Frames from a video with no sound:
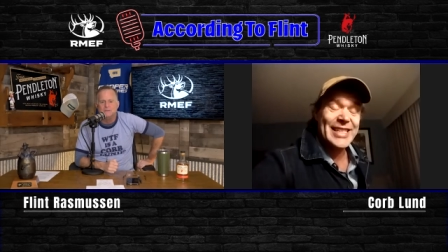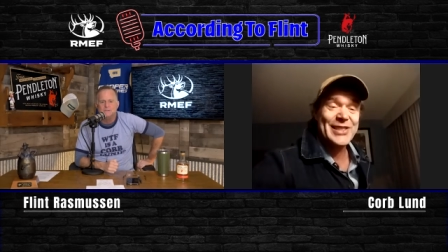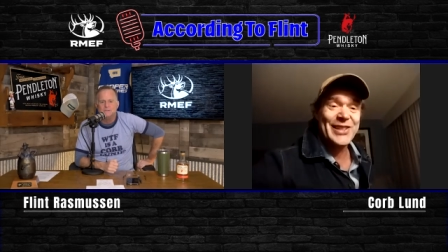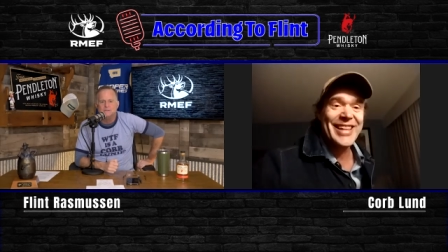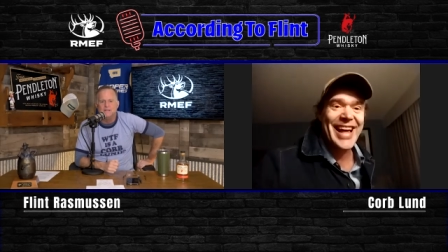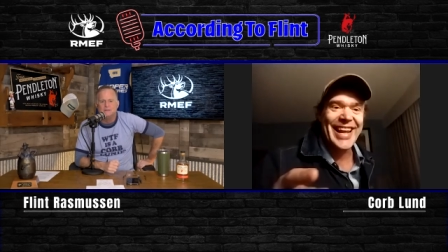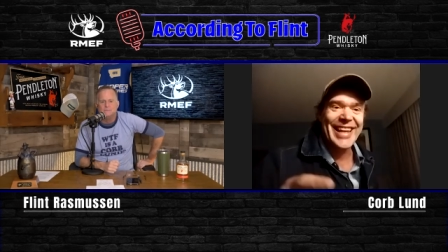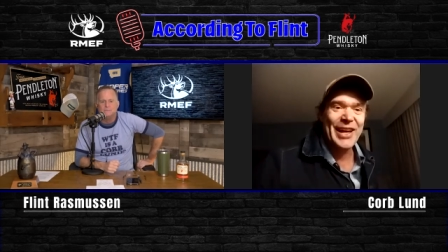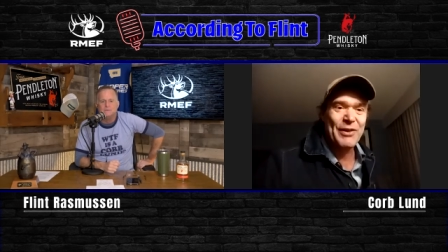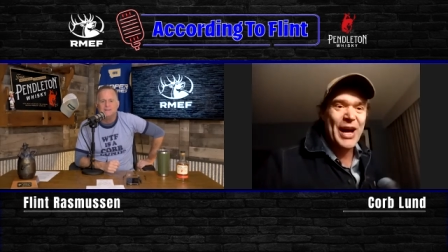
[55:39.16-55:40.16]
Let's Deal? do that.
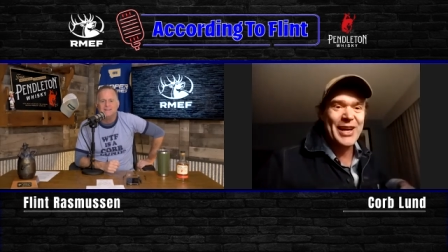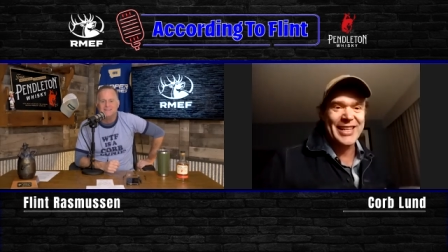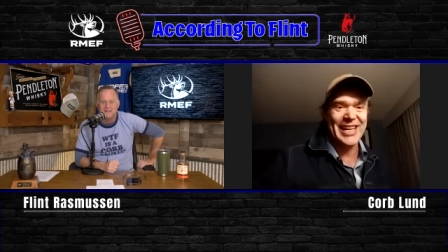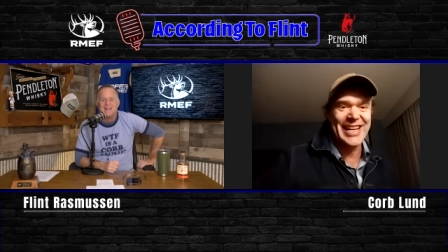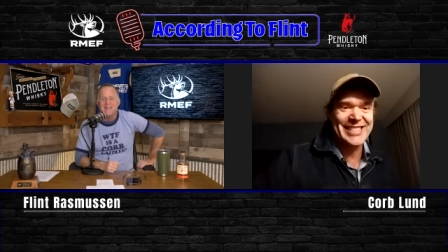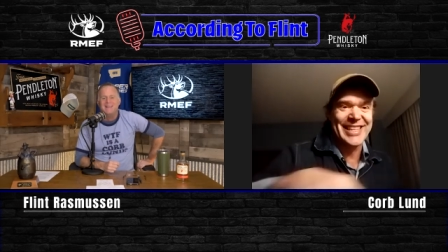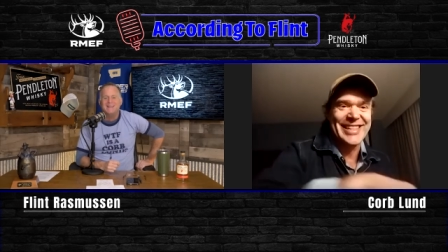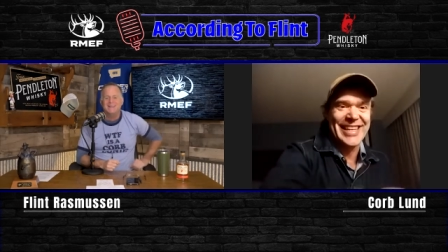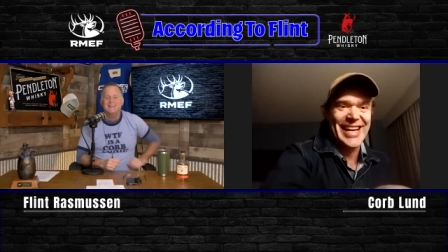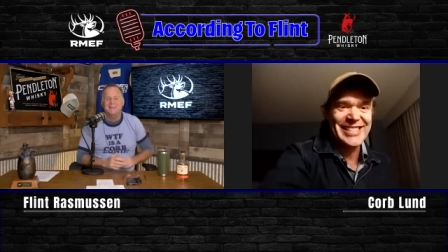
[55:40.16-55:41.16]
I'll, oh, oh, okay. can I sit
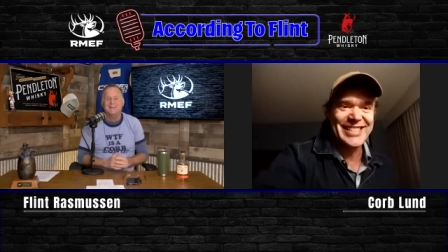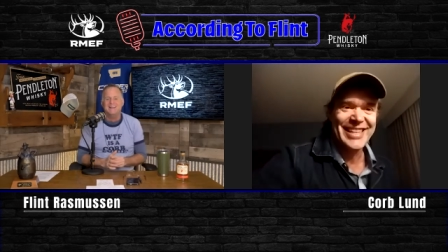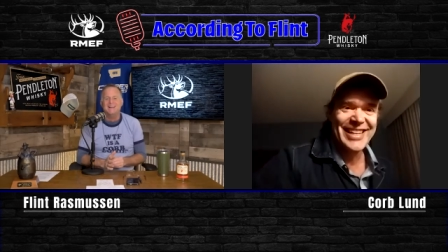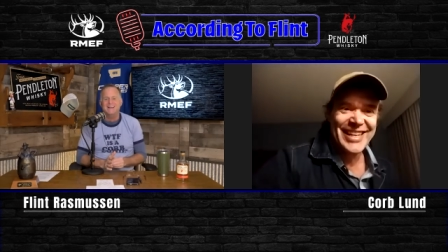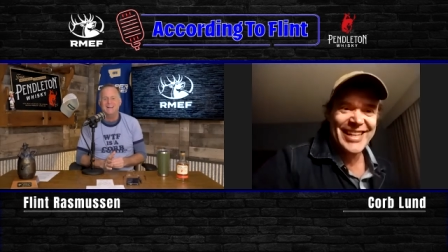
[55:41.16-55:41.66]
at the desk?